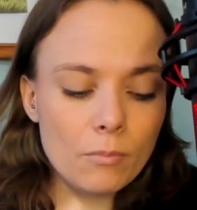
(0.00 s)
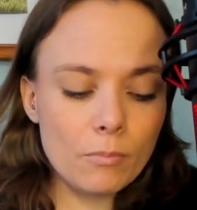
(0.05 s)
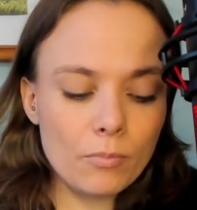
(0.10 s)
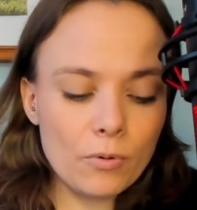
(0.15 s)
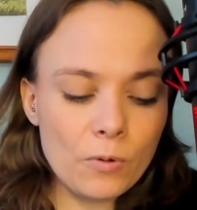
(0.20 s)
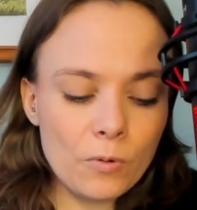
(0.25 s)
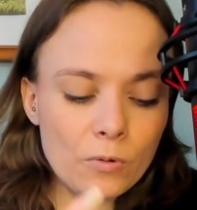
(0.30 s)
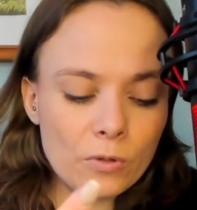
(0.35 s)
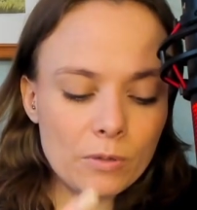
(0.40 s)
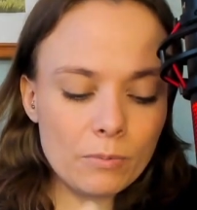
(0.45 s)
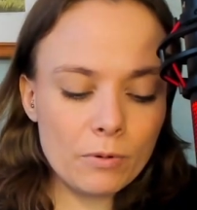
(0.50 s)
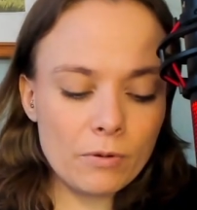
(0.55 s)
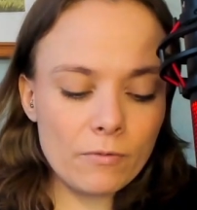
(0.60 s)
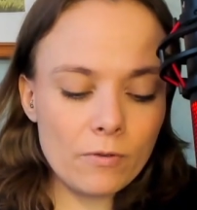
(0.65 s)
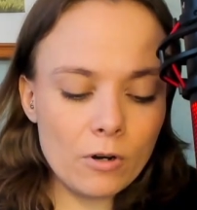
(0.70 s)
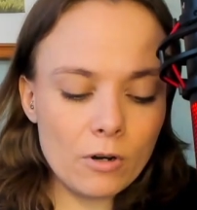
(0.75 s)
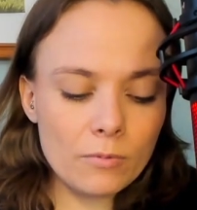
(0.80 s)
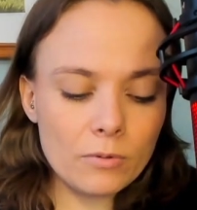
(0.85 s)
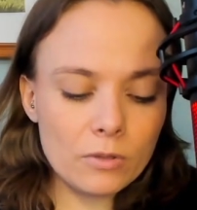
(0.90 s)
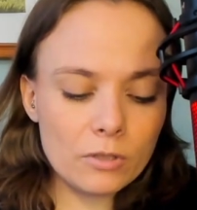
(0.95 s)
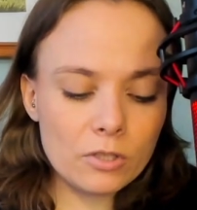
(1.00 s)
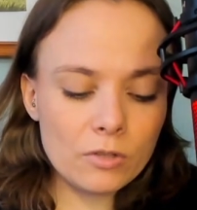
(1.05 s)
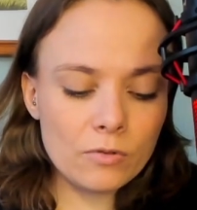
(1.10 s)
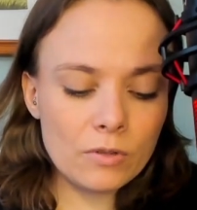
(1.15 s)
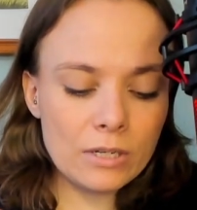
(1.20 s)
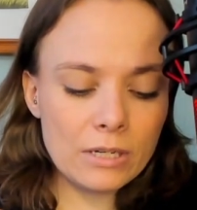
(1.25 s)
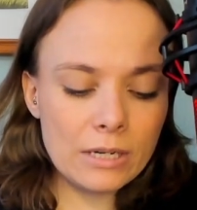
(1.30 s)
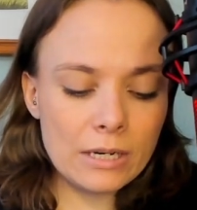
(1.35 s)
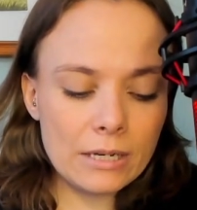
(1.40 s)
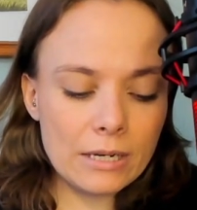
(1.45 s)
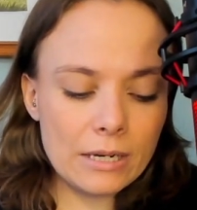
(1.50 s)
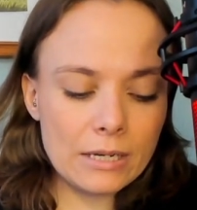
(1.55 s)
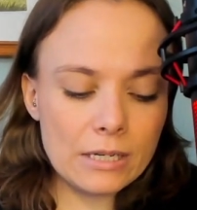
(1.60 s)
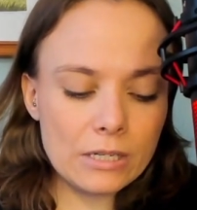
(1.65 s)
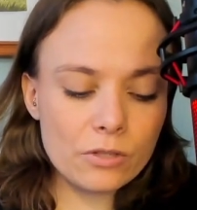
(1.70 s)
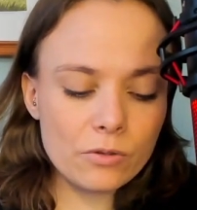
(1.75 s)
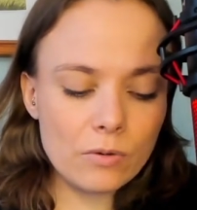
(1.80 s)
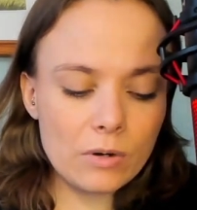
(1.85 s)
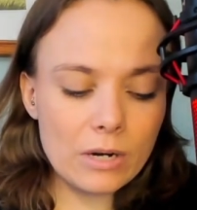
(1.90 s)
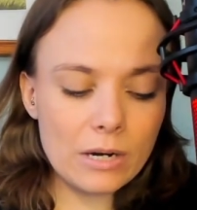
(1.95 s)
prune the proverbial tree and get
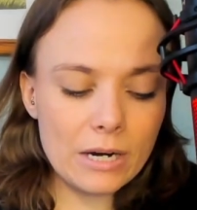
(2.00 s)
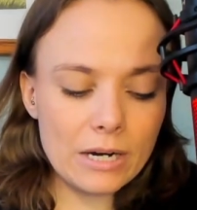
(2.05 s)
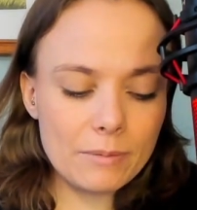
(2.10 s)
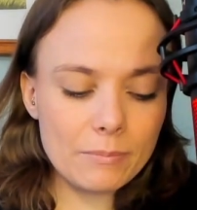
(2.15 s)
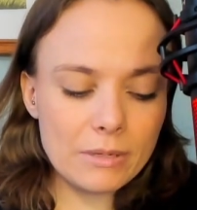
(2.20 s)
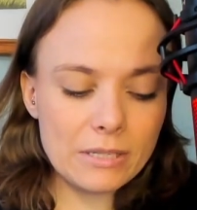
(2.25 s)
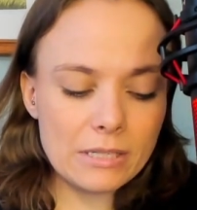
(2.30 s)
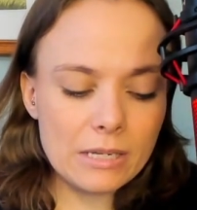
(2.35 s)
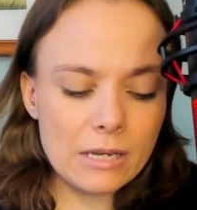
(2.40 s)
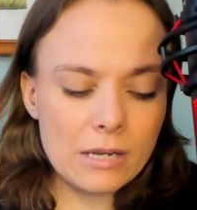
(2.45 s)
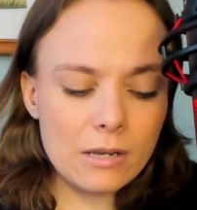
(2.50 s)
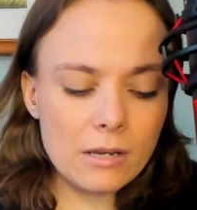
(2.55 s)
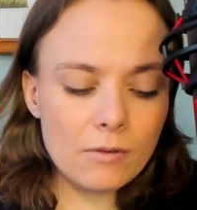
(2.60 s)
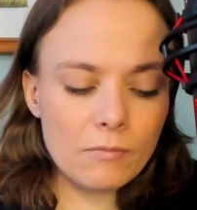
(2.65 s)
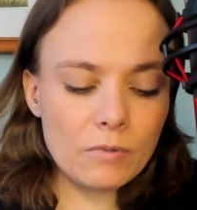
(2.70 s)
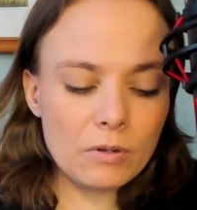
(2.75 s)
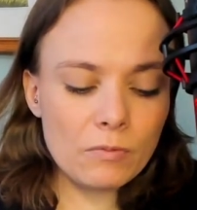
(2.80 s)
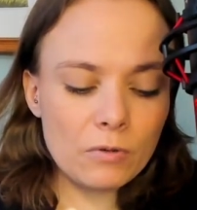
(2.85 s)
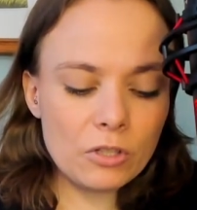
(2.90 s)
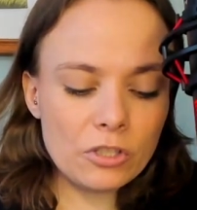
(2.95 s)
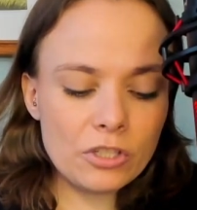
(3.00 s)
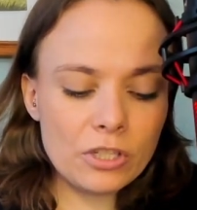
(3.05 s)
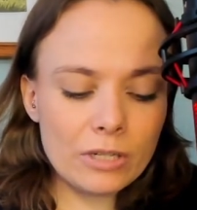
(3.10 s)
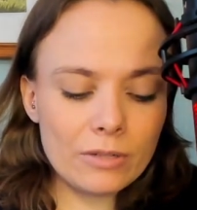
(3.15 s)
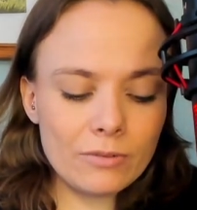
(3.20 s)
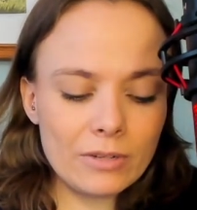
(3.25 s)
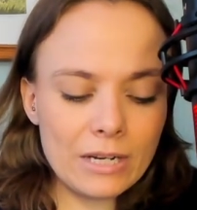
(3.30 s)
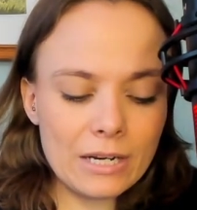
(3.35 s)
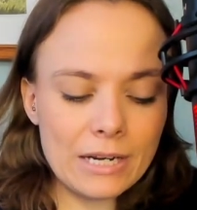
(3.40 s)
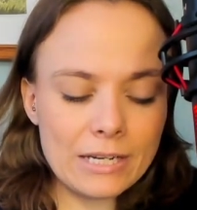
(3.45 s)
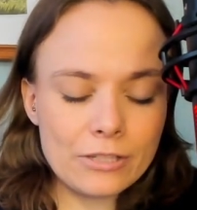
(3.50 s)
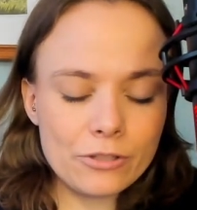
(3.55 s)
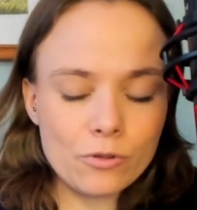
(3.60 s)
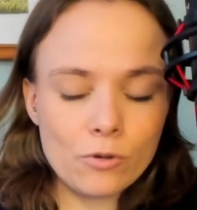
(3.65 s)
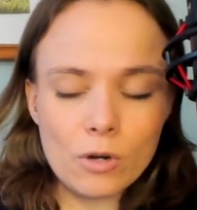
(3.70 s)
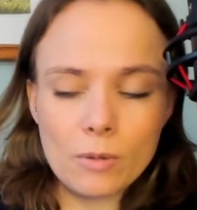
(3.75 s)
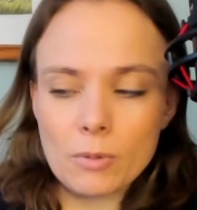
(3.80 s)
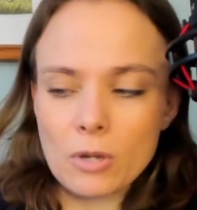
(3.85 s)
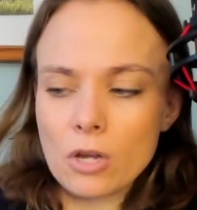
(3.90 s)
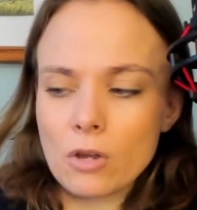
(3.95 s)
into alignment with what generally lights
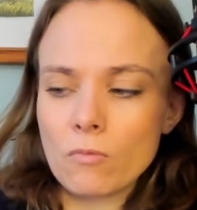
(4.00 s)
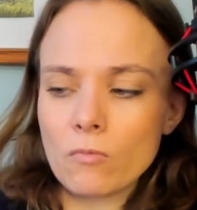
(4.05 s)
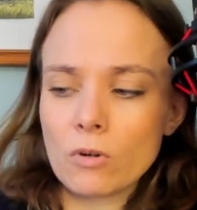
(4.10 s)
you up.